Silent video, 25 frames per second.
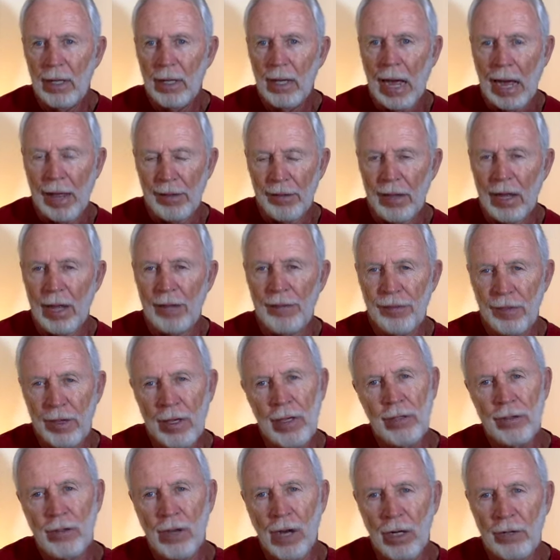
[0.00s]
I, I
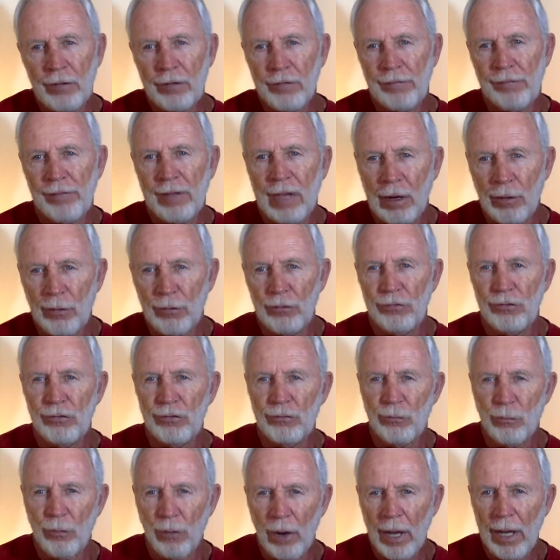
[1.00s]
think Dr. Flowers
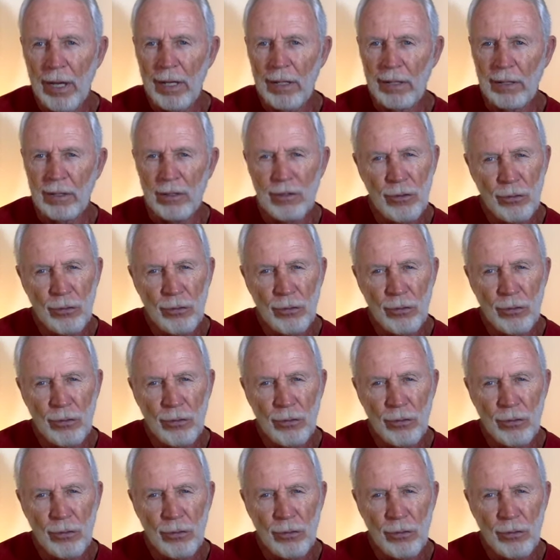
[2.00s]
is right in